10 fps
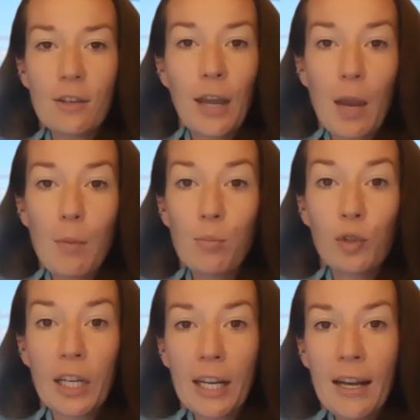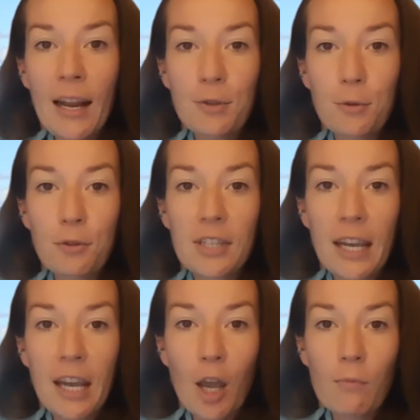okay, brilliant, let's all
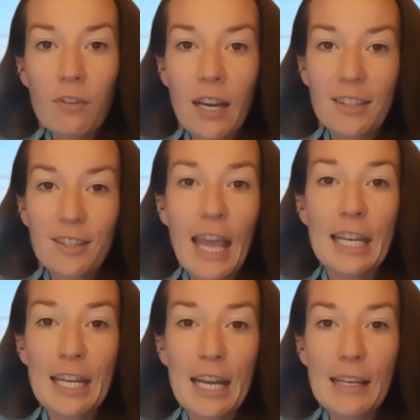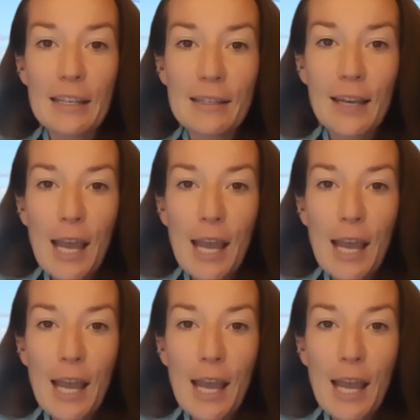stay at home for the next 10 years